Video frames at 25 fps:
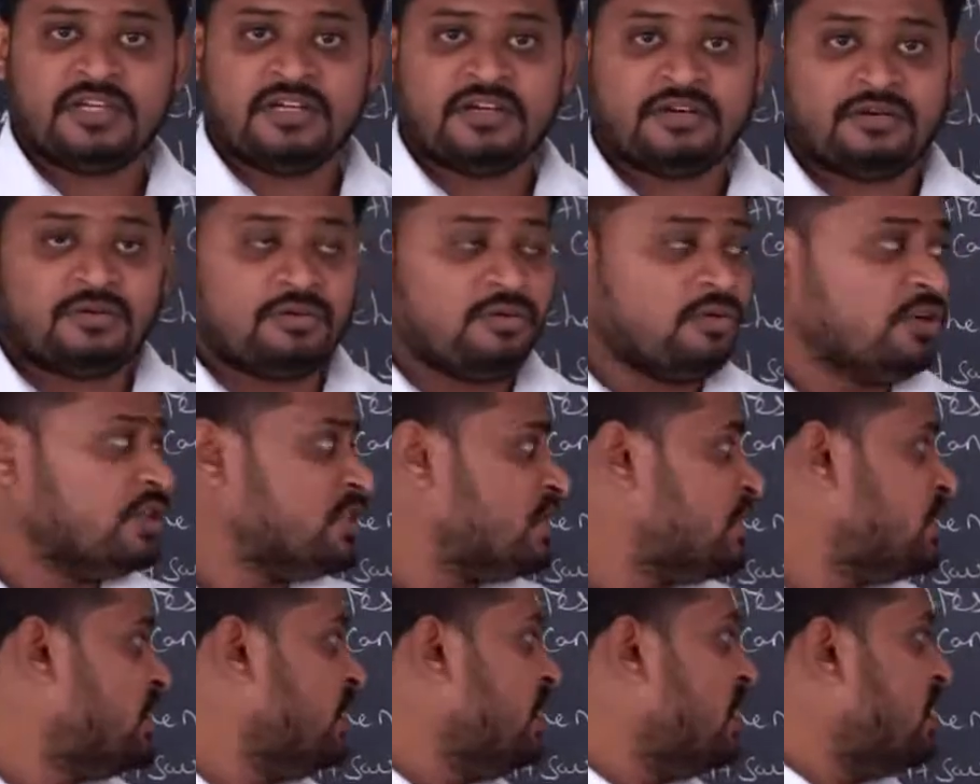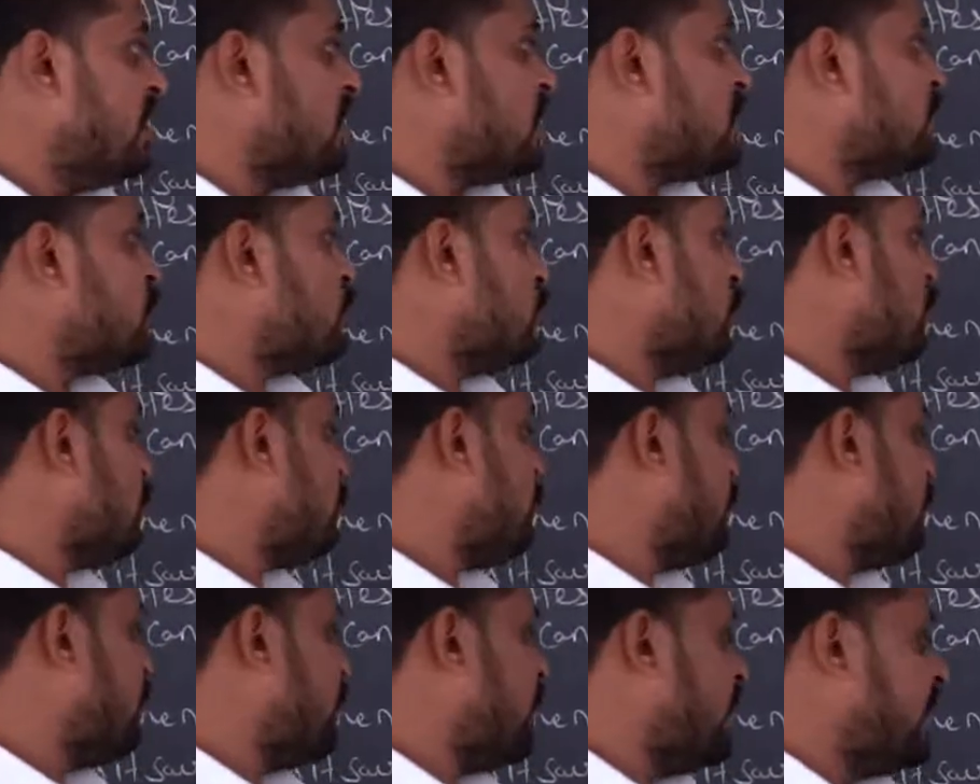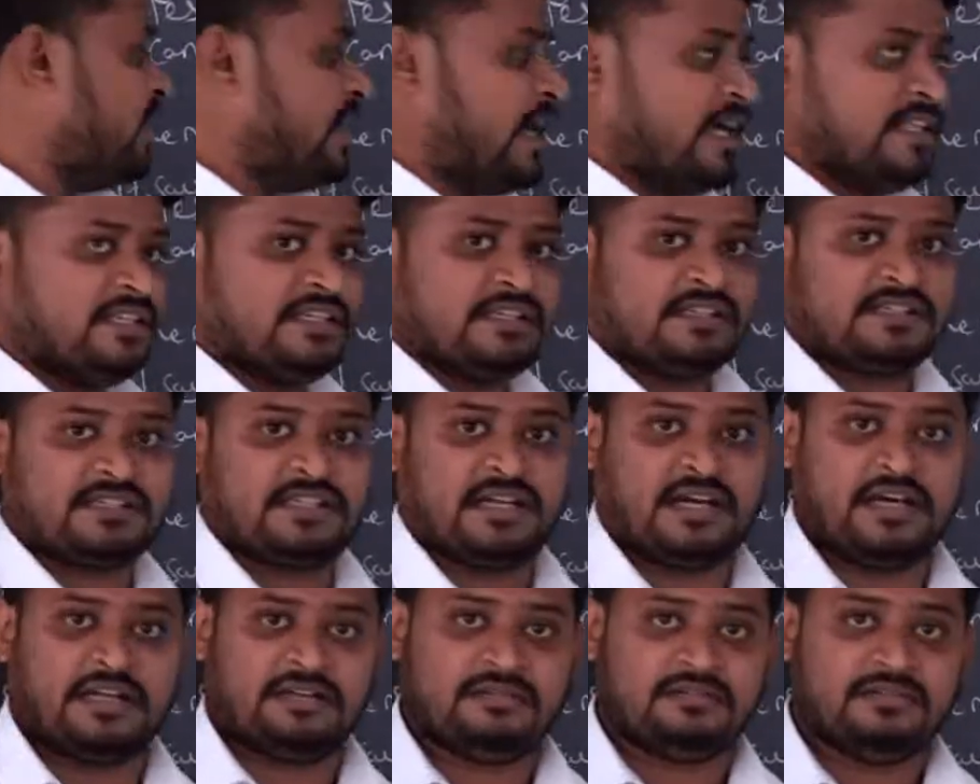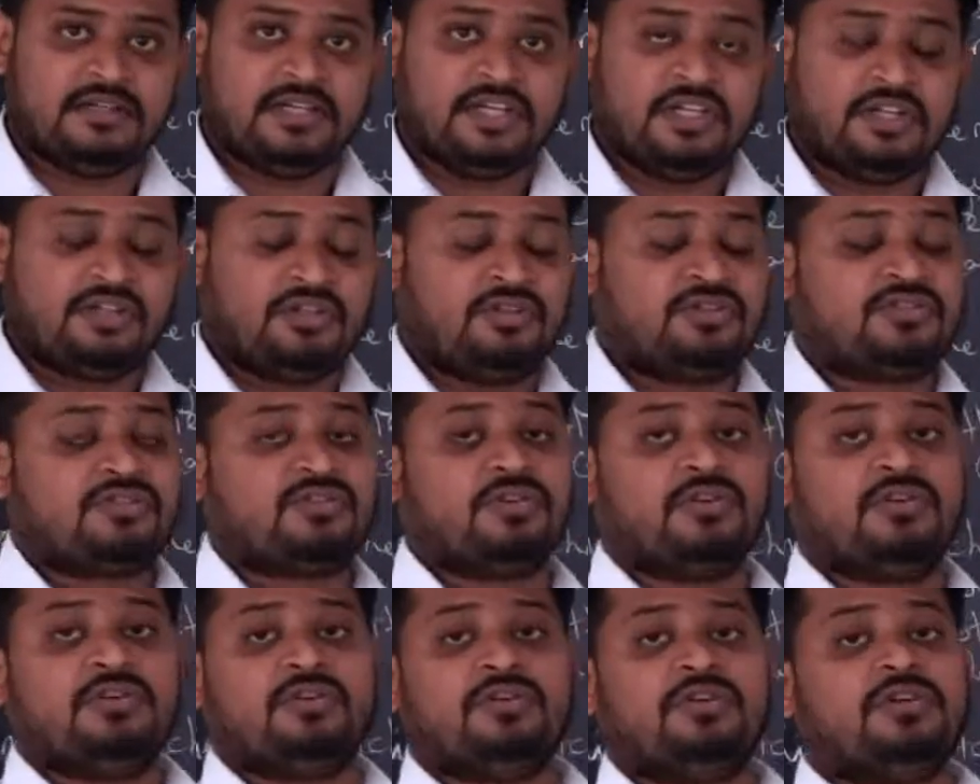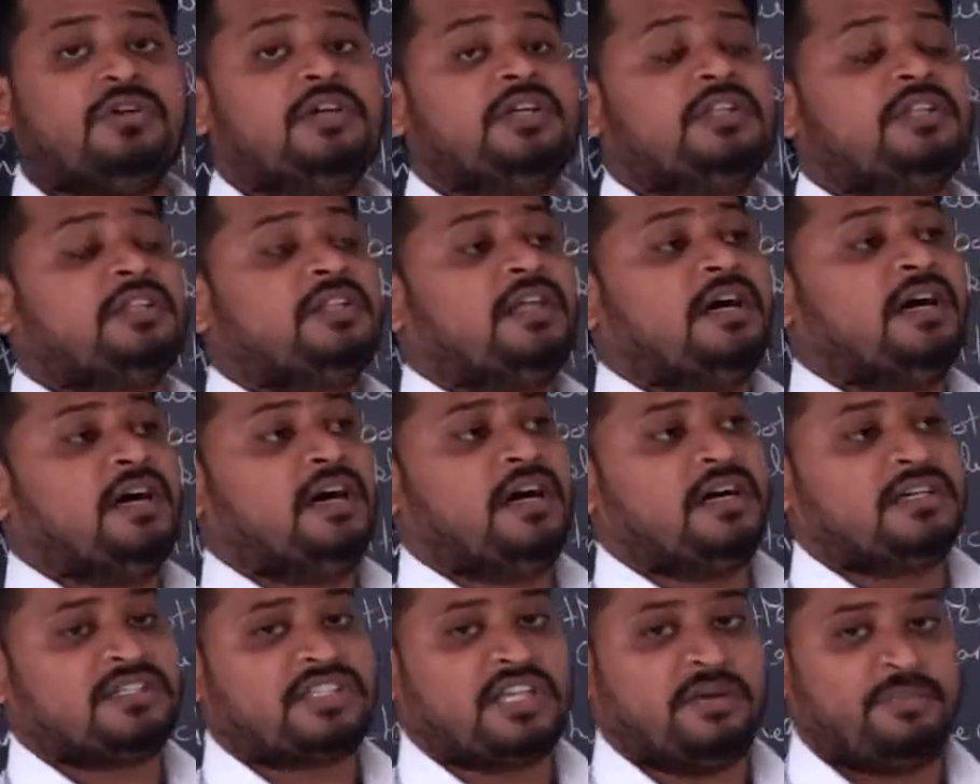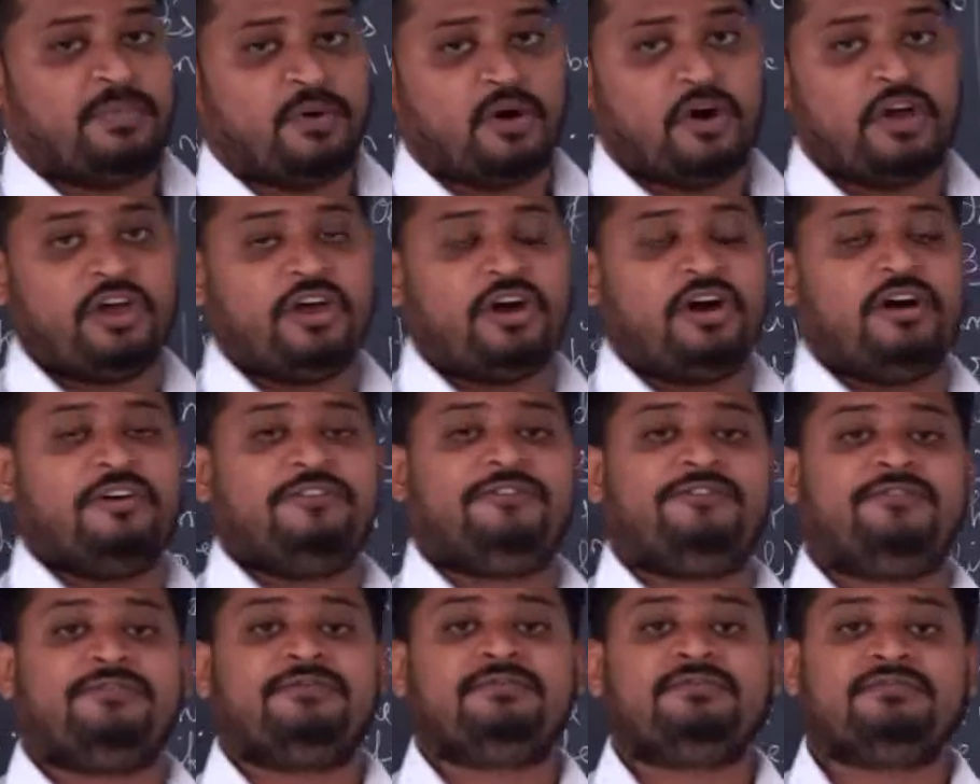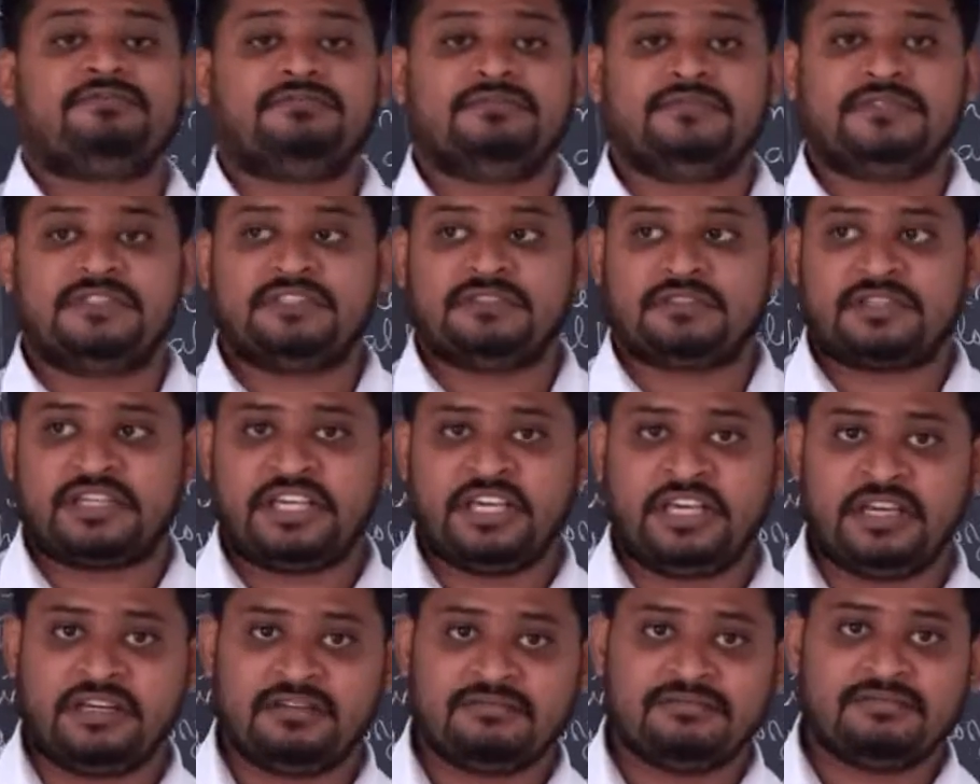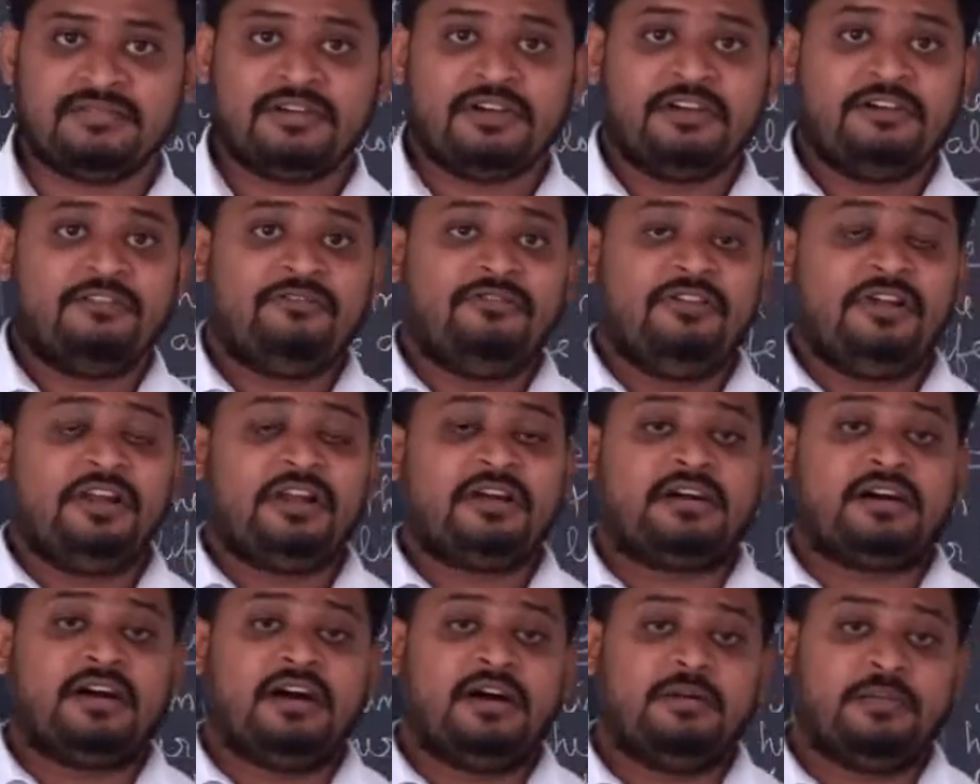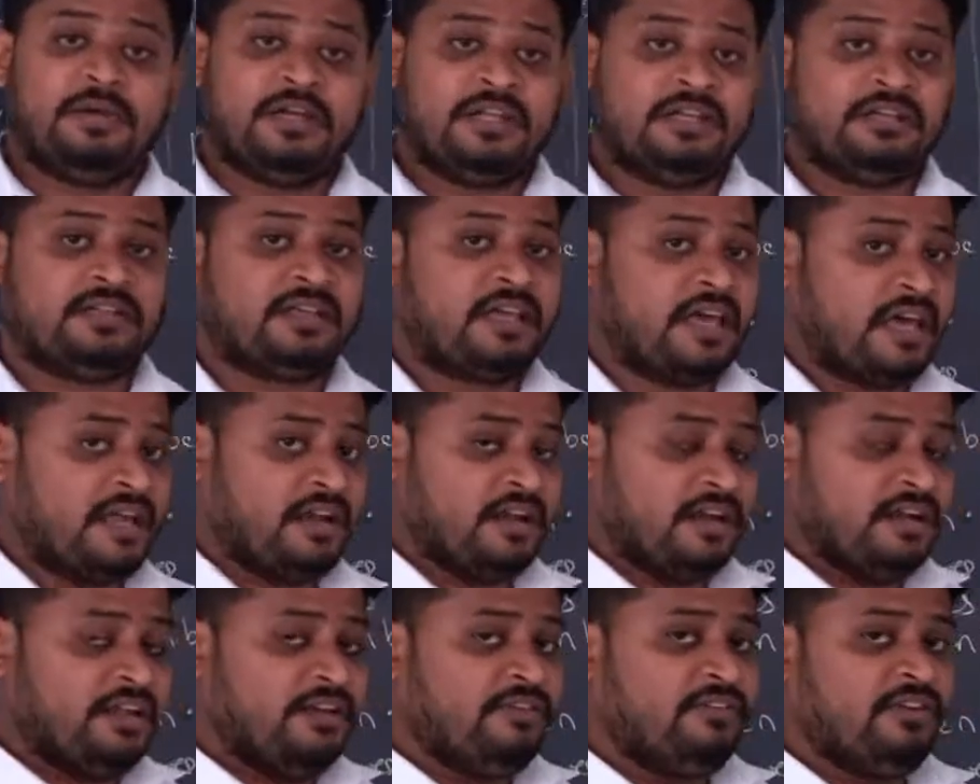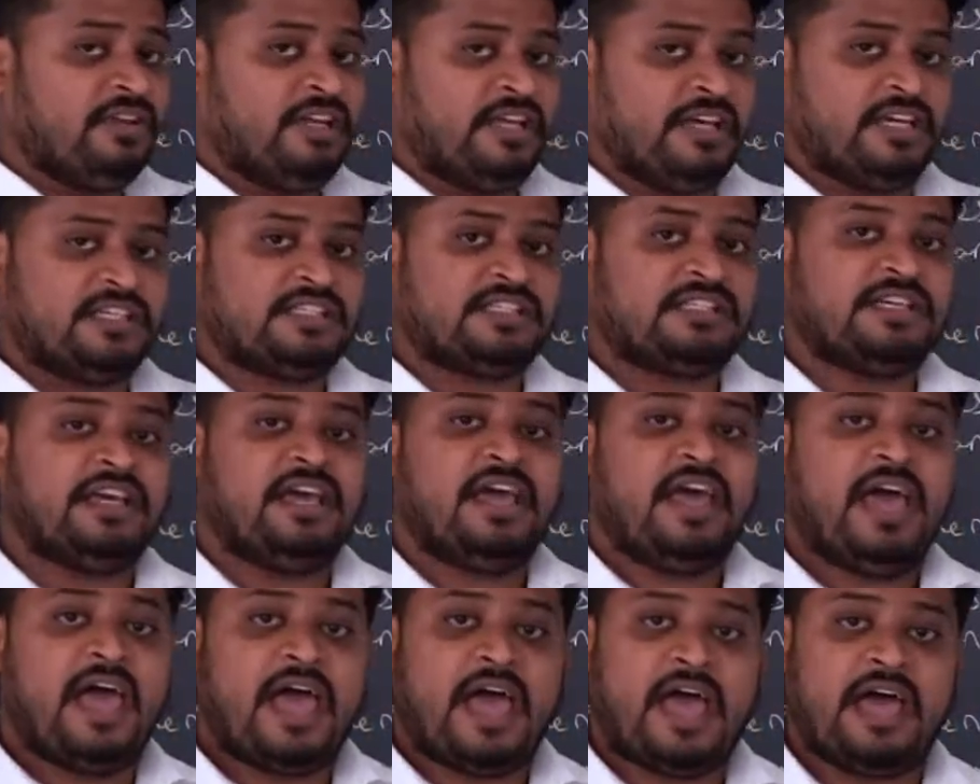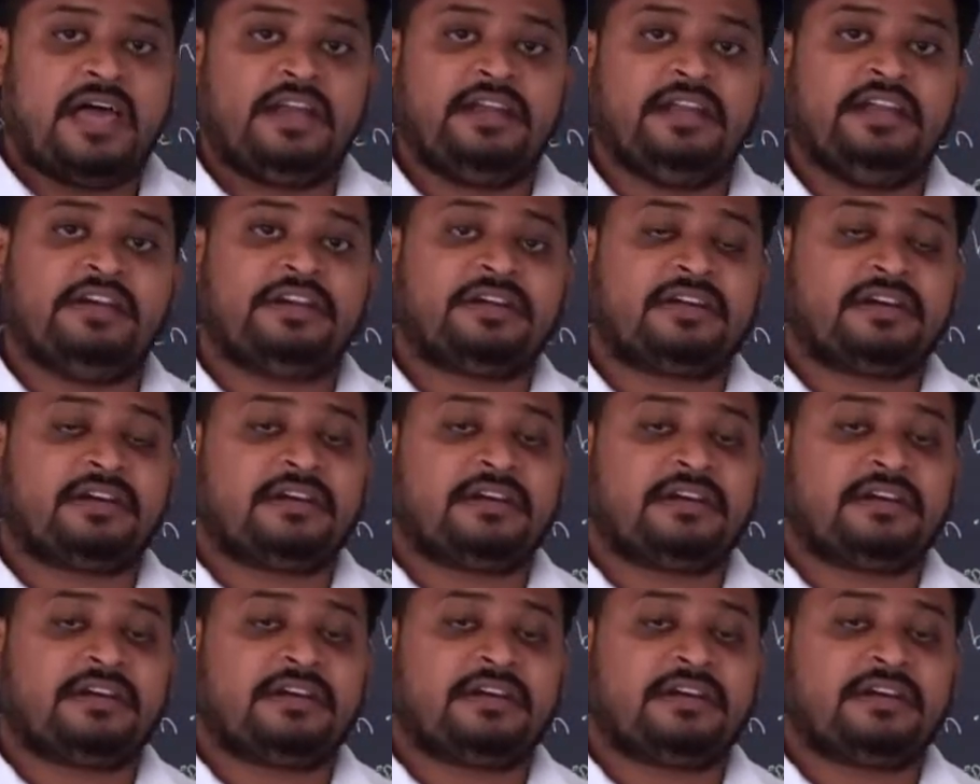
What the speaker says: who is near Jodhpur in Rajasthan. So the sepoy of king will come in Kherali village, and it